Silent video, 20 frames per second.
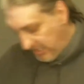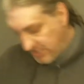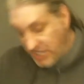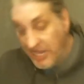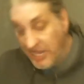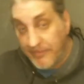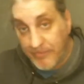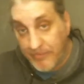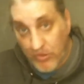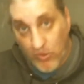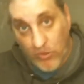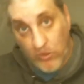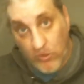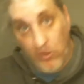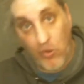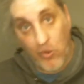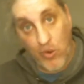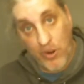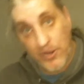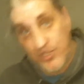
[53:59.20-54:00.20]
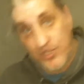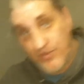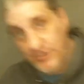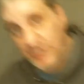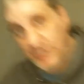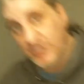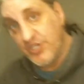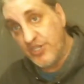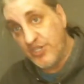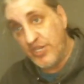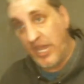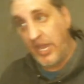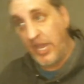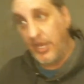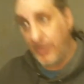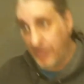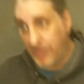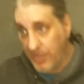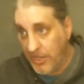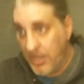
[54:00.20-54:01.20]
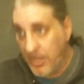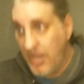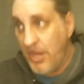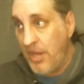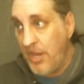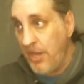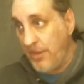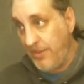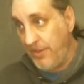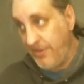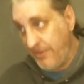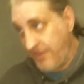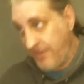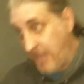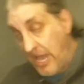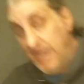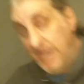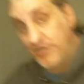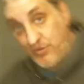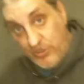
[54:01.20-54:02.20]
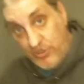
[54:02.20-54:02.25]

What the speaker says: temporal lords, which is, say, the guys with